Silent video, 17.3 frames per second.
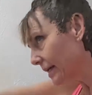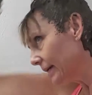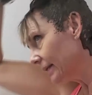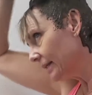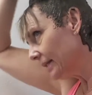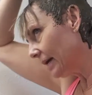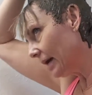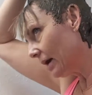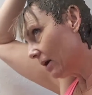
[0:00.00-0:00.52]

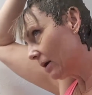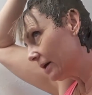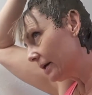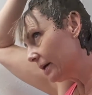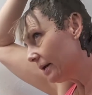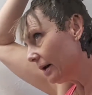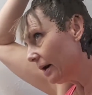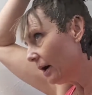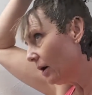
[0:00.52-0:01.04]
in there,
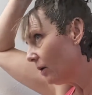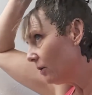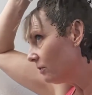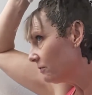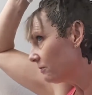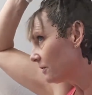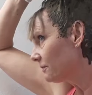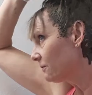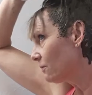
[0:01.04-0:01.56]
you know,
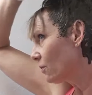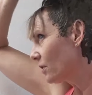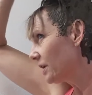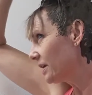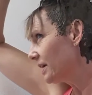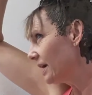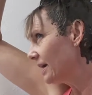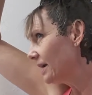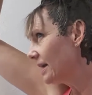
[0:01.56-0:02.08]
for
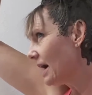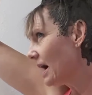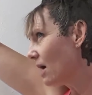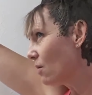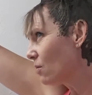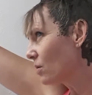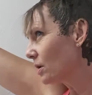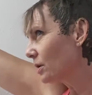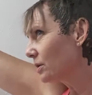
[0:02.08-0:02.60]
48
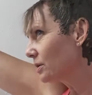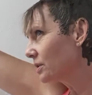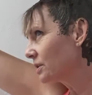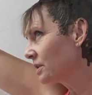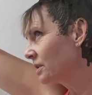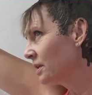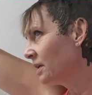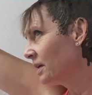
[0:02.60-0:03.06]
hours.